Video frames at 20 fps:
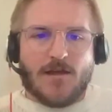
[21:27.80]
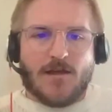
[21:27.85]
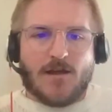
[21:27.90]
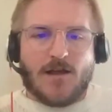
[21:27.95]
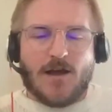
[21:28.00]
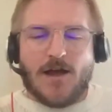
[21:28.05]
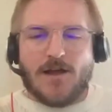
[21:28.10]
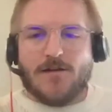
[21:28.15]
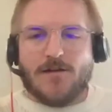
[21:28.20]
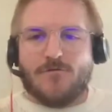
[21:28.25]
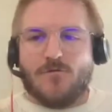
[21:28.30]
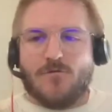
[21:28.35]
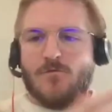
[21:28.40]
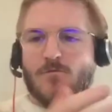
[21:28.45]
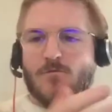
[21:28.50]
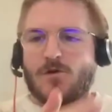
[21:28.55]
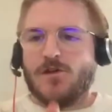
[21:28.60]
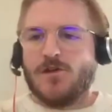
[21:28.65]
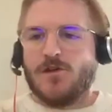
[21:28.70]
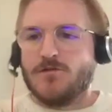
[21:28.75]
kind of
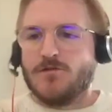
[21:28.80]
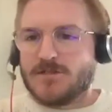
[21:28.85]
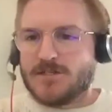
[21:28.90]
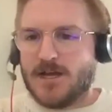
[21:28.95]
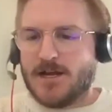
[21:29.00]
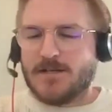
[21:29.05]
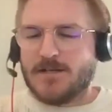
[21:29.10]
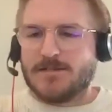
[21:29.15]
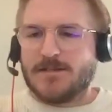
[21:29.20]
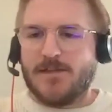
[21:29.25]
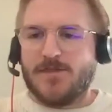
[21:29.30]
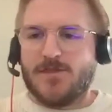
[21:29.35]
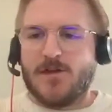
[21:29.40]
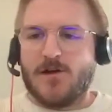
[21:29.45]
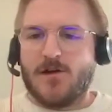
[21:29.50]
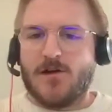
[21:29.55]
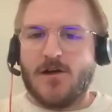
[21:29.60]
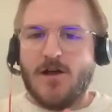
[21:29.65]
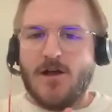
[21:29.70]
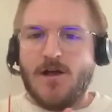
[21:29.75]
what you said, is that
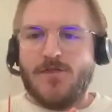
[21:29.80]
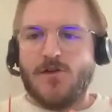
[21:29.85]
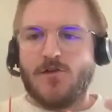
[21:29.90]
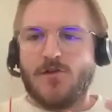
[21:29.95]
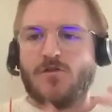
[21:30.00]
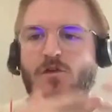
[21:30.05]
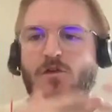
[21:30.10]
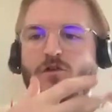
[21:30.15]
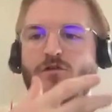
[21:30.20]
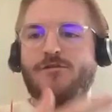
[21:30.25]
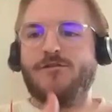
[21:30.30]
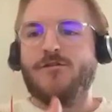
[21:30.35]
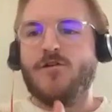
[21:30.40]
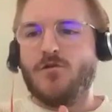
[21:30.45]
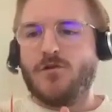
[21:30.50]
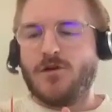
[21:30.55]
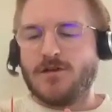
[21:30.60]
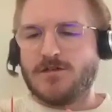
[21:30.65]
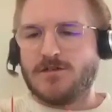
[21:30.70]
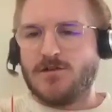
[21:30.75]
they're too
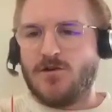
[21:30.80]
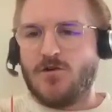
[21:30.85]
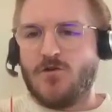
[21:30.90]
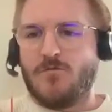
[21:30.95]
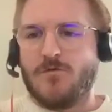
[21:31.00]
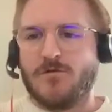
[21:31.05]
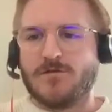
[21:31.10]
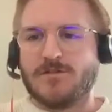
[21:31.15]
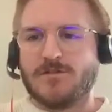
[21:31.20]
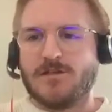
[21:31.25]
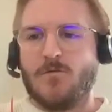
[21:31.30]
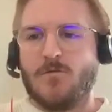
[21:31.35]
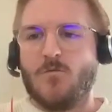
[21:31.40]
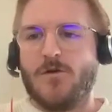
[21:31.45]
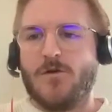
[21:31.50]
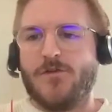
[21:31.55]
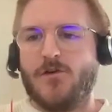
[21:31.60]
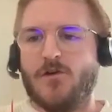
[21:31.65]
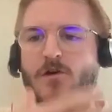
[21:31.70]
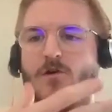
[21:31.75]
focused almost on
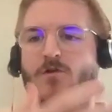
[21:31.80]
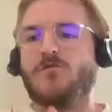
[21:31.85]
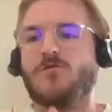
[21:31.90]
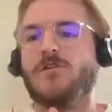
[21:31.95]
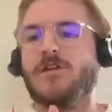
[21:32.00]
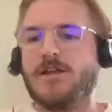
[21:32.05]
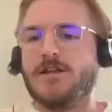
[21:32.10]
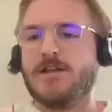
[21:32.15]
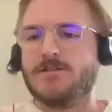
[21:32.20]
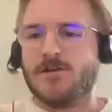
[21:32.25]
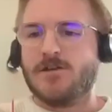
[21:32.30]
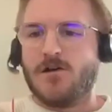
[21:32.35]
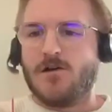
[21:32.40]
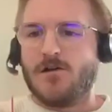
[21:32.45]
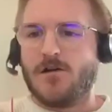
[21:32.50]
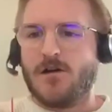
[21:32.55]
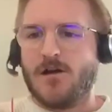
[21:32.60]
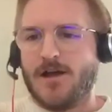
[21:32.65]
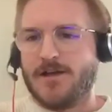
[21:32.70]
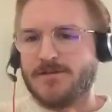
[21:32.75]
what their own needs
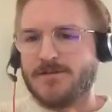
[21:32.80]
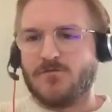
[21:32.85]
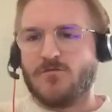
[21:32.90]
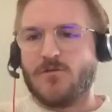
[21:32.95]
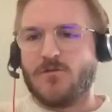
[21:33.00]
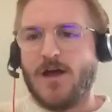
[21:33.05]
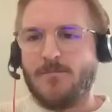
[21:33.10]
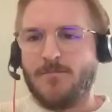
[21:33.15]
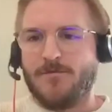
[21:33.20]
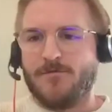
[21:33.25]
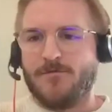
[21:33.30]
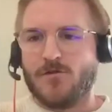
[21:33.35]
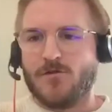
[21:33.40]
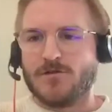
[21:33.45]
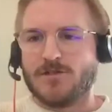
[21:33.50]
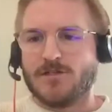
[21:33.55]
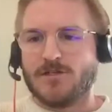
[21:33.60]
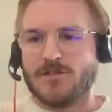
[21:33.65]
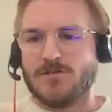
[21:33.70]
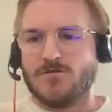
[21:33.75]
are as a rep
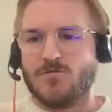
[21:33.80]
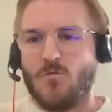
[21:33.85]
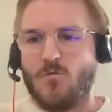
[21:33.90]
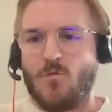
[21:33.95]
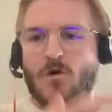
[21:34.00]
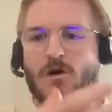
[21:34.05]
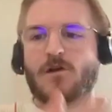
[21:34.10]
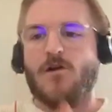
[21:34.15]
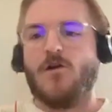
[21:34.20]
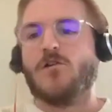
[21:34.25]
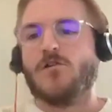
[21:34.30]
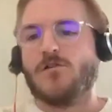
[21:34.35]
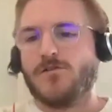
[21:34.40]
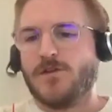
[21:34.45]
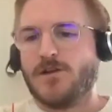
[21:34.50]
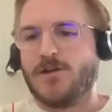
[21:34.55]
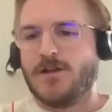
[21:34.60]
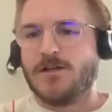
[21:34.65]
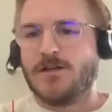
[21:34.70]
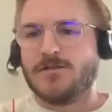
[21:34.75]
versus what are
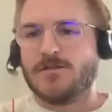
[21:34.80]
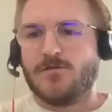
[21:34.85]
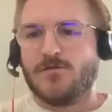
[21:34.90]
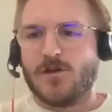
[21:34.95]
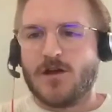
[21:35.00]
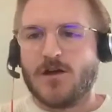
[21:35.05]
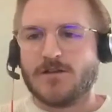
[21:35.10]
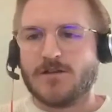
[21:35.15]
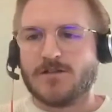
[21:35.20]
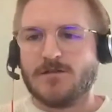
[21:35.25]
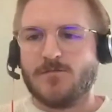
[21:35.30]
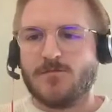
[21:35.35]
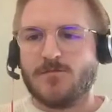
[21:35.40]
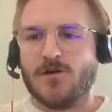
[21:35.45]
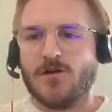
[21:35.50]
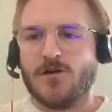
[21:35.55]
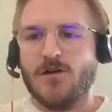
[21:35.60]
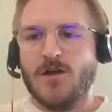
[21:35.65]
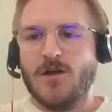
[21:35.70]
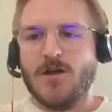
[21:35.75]
the needs of the
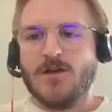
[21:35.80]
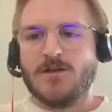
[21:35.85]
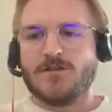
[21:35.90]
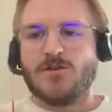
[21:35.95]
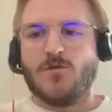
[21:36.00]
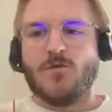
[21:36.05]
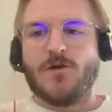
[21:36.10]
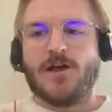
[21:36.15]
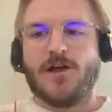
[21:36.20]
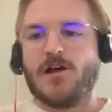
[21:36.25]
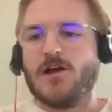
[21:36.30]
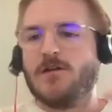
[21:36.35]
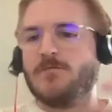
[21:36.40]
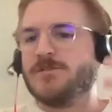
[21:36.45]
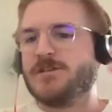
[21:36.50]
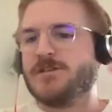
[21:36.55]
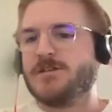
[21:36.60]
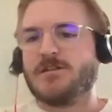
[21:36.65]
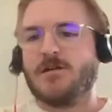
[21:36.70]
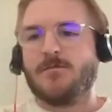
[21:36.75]
customer. So when it
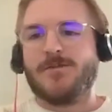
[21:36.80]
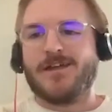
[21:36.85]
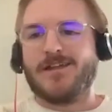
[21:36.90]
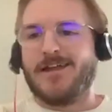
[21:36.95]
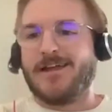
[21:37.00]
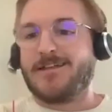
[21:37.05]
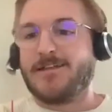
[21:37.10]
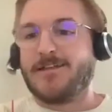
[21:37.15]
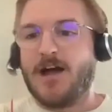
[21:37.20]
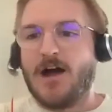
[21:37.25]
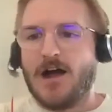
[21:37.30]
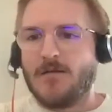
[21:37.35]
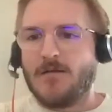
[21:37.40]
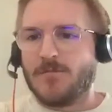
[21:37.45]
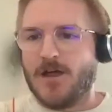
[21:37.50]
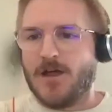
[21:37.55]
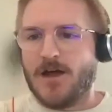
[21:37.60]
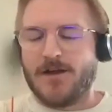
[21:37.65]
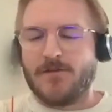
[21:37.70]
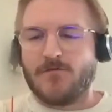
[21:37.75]
comes to something like
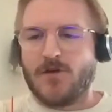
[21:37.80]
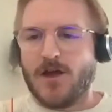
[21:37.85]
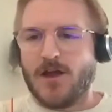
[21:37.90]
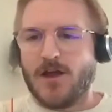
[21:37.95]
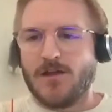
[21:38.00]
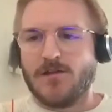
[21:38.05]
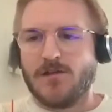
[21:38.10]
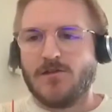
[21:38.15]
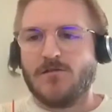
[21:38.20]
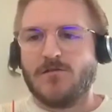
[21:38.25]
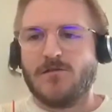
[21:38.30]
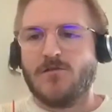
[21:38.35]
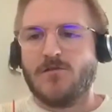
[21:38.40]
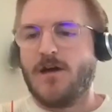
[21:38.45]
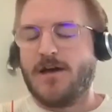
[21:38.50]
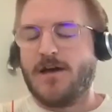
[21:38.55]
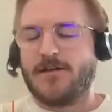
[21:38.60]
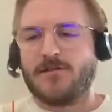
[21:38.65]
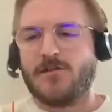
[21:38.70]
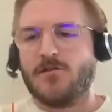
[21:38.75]
timeline, right?
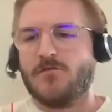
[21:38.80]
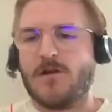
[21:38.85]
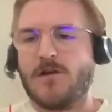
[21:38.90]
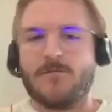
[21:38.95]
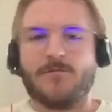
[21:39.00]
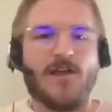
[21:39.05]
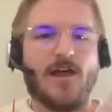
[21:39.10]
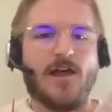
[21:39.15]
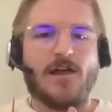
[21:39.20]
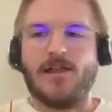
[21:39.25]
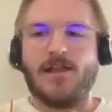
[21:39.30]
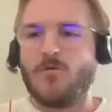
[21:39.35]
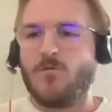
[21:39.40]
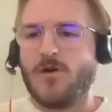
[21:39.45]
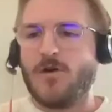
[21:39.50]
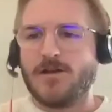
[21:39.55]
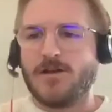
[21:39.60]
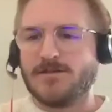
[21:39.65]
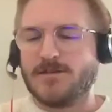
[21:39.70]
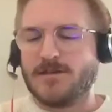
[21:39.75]
You ask your reps, hey, like
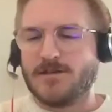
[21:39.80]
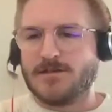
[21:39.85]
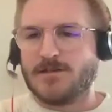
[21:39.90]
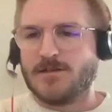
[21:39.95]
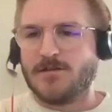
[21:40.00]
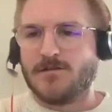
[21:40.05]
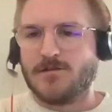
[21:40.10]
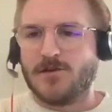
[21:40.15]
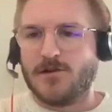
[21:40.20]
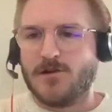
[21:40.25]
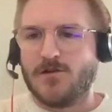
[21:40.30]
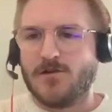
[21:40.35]
when is this deal,